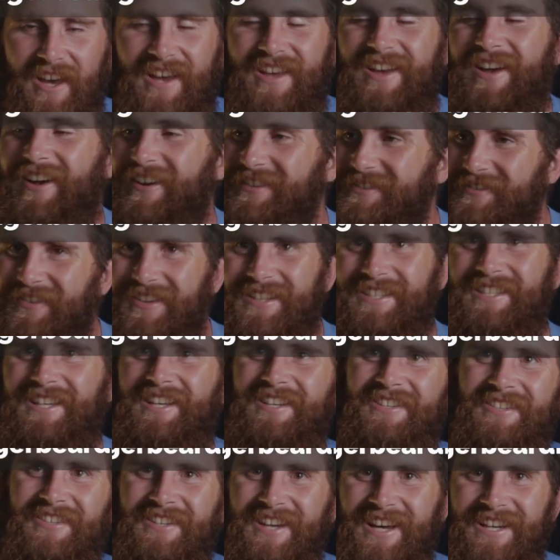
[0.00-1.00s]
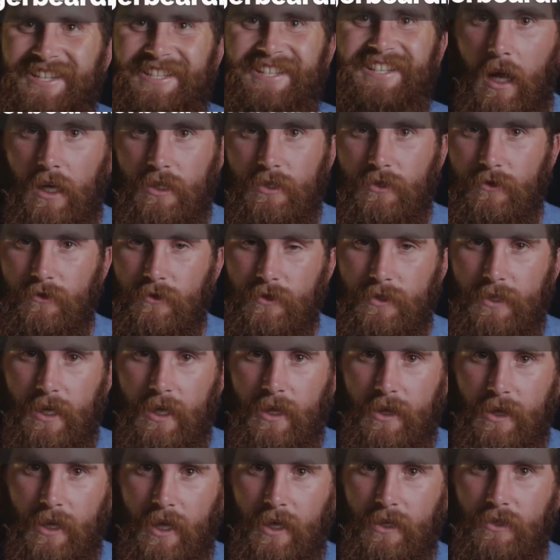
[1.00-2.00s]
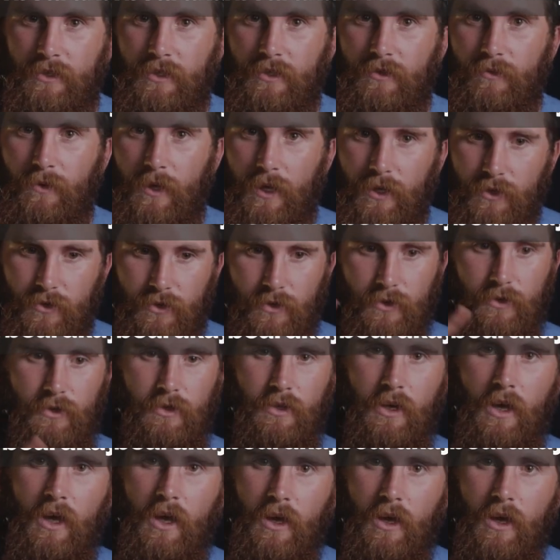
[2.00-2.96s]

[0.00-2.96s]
I was going to say introduction. I just want to say thanks as well to